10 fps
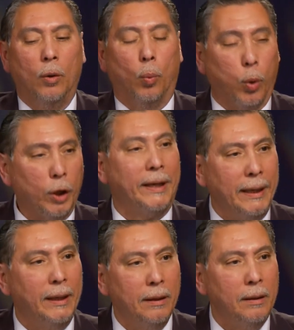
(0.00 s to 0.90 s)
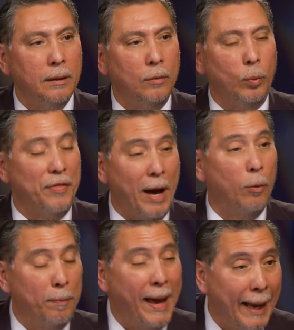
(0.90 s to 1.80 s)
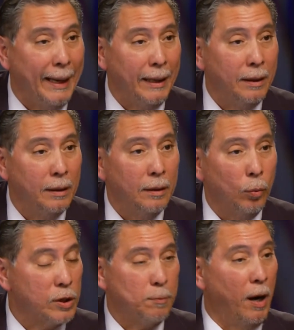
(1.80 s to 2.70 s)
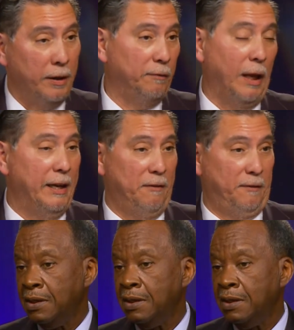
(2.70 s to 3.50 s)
working without pay was part of life.